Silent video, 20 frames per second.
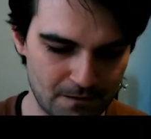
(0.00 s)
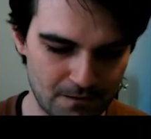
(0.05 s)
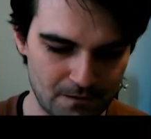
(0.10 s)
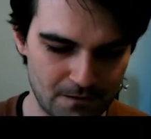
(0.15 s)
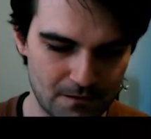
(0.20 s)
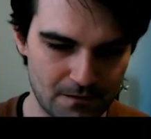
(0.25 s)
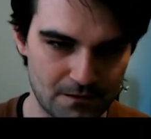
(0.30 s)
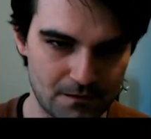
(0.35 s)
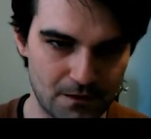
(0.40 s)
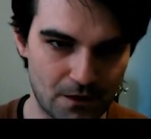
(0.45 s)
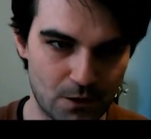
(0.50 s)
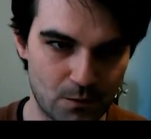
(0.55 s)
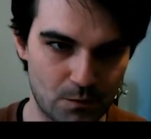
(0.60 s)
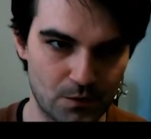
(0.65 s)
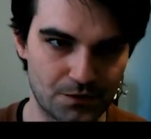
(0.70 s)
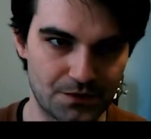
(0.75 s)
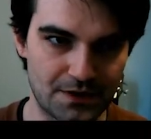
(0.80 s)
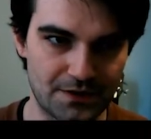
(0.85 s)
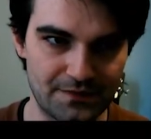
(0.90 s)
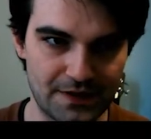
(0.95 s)
art world
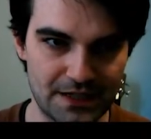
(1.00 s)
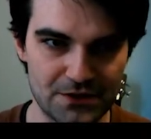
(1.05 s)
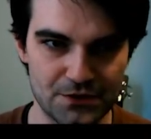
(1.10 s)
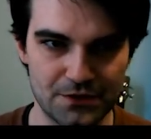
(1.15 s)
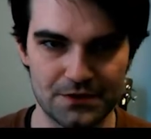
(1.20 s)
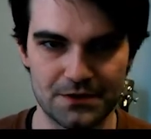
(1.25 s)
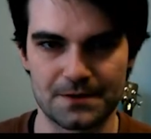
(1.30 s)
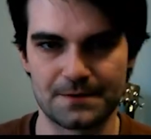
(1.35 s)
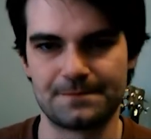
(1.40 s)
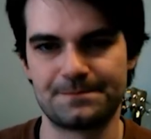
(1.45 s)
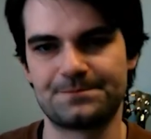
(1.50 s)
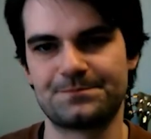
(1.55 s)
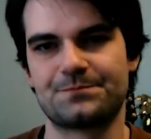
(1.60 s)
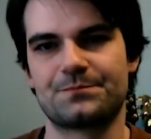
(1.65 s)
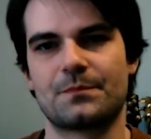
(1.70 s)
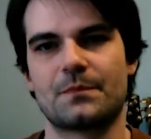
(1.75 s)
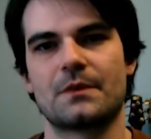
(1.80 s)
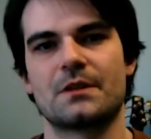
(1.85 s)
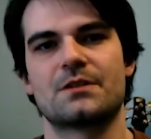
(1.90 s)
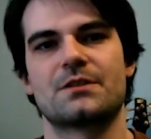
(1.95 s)
conventions.
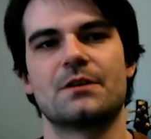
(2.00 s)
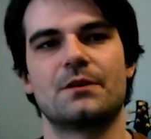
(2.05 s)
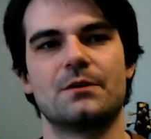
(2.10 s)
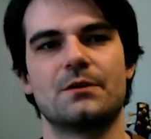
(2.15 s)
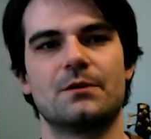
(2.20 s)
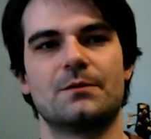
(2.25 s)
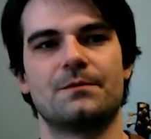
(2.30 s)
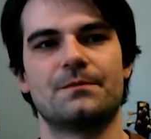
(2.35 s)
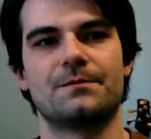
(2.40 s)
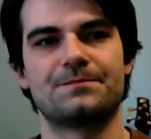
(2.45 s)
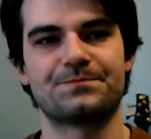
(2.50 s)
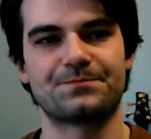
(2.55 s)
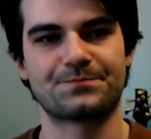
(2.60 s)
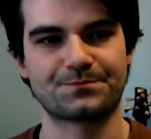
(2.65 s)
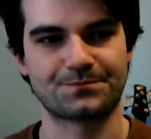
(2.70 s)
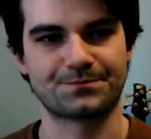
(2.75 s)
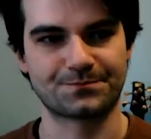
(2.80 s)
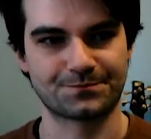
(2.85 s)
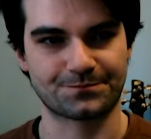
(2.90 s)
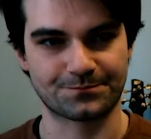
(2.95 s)
So
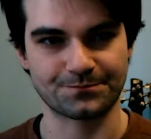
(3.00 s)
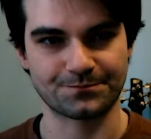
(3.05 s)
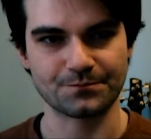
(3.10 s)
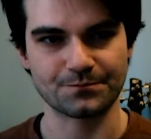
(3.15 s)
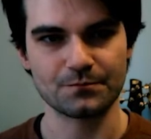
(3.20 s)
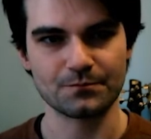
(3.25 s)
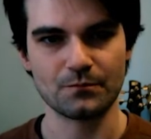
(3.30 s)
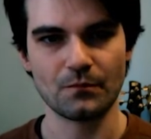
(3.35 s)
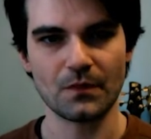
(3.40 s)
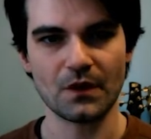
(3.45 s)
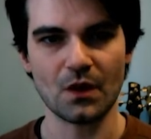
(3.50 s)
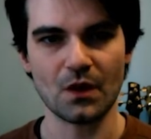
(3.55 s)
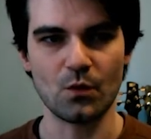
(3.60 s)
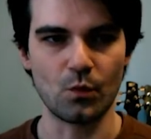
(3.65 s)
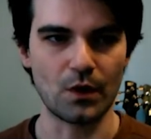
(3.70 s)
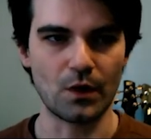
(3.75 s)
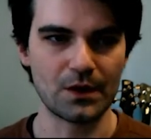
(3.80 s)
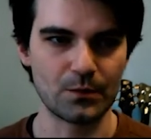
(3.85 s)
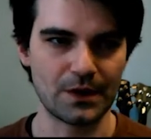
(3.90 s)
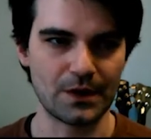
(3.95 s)
one
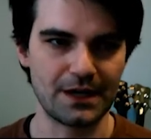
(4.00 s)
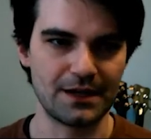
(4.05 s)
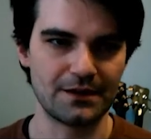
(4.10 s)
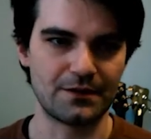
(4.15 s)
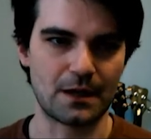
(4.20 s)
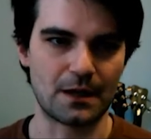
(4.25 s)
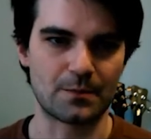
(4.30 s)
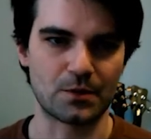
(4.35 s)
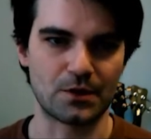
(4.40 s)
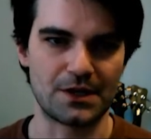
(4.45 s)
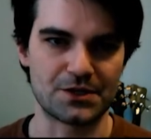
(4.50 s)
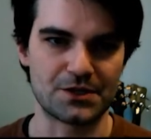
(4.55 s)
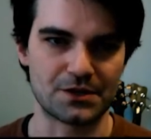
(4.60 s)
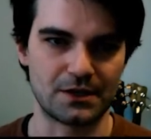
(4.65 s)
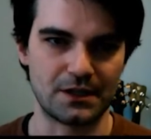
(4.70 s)
way of operationalizing,